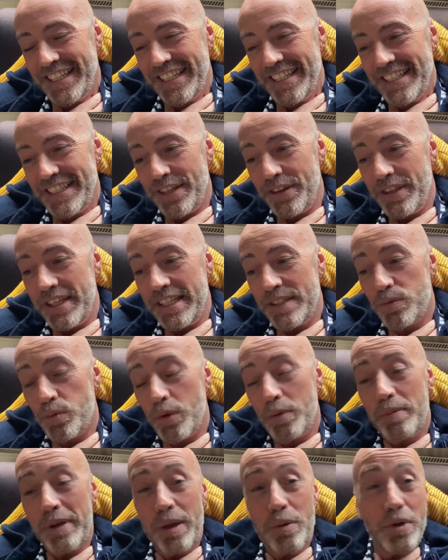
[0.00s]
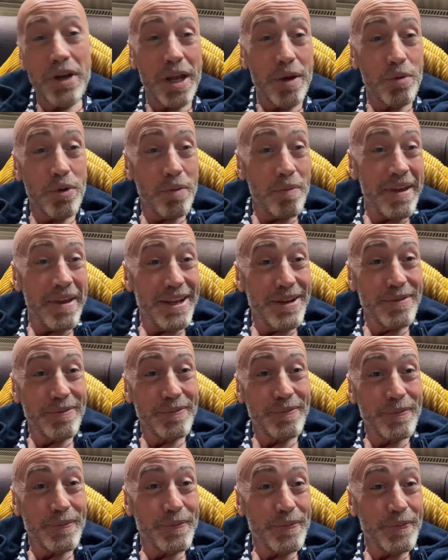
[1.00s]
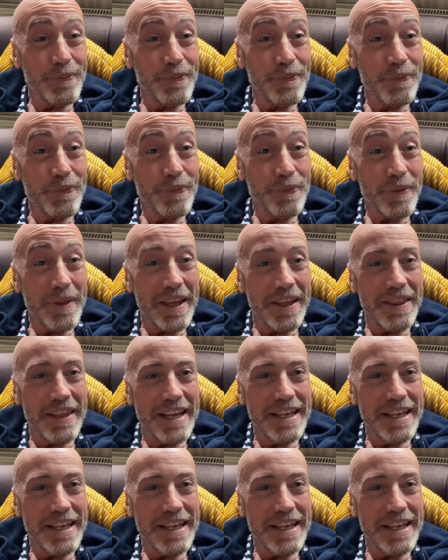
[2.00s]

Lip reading: So this will be what it will be. And